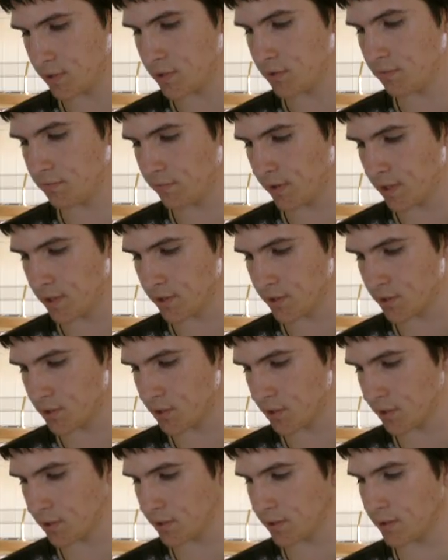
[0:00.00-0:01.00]
Once you've
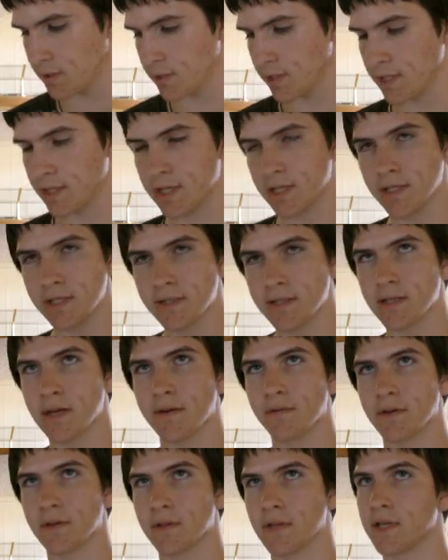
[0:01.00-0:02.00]
understood the keys and
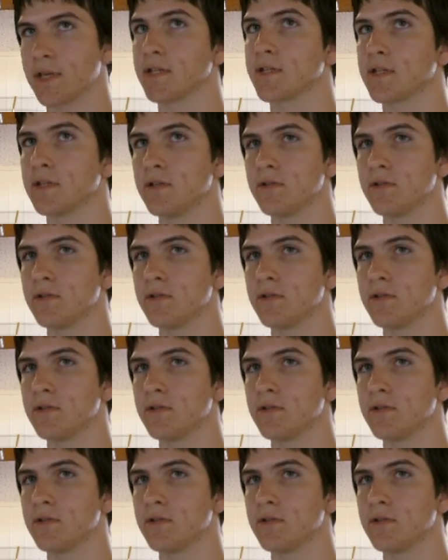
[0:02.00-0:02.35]
everything,